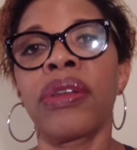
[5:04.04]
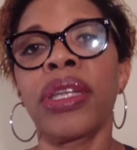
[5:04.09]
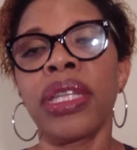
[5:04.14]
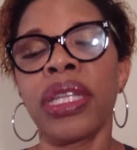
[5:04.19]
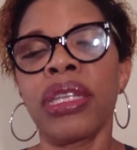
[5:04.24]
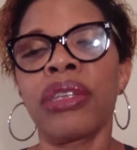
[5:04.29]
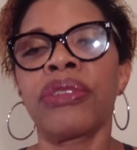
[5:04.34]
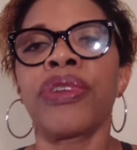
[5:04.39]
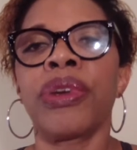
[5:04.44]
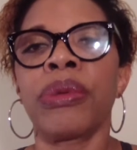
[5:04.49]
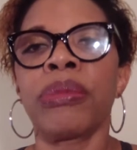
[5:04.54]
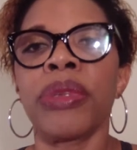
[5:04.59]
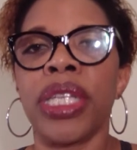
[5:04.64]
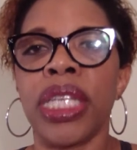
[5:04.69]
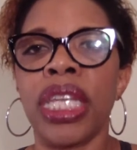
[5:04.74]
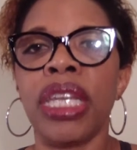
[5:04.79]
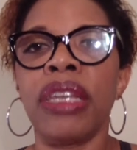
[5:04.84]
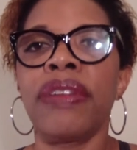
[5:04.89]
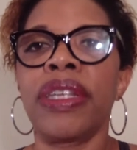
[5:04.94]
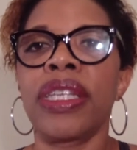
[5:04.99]
at least from the
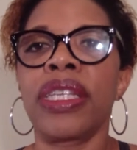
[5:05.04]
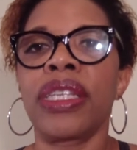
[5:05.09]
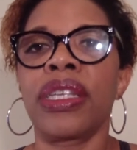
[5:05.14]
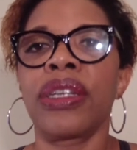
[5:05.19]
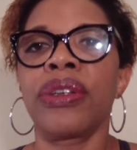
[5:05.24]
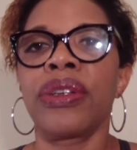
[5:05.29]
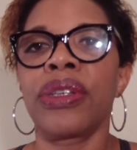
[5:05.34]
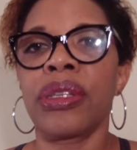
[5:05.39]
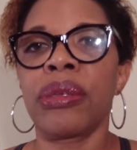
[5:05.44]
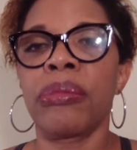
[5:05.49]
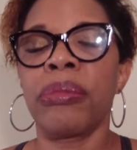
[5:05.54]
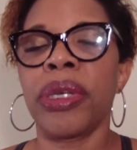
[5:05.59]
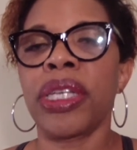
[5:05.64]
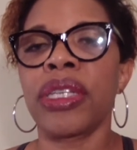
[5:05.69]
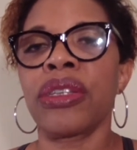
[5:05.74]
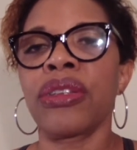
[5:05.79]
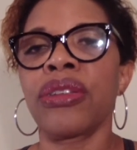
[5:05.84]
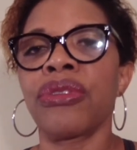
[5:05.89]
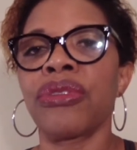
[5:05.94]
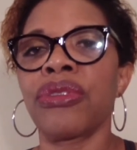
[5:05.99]
TV series, The
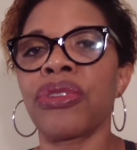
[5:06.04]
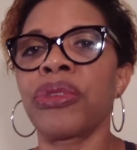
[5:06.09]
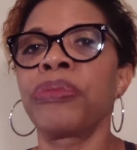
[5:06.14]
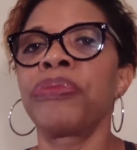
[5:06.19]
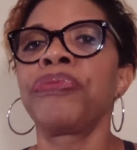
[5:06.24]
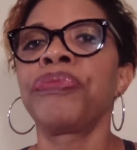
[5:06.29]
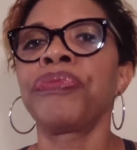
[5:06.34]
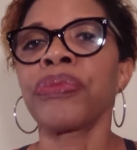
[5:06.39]
Biggest Loser.